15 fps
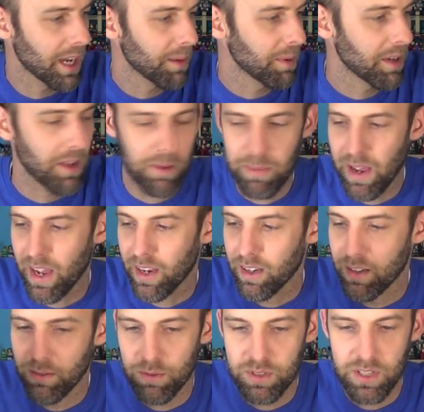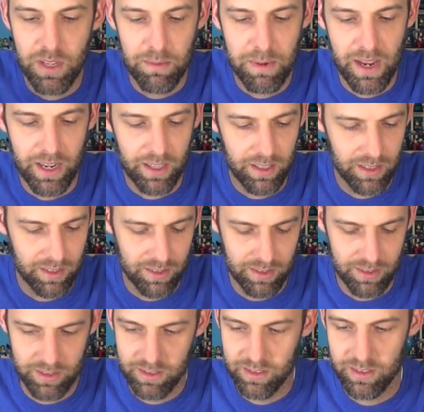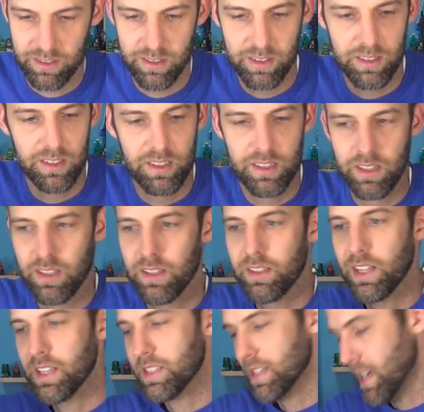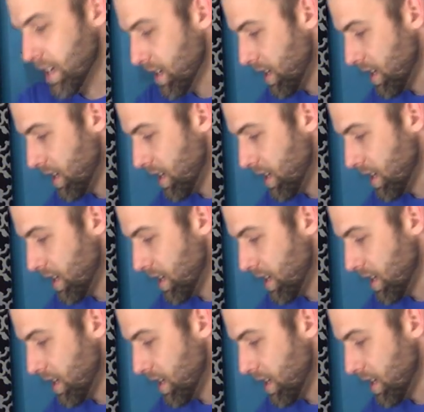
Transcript: got to be another bag. Where's the other bag? That's not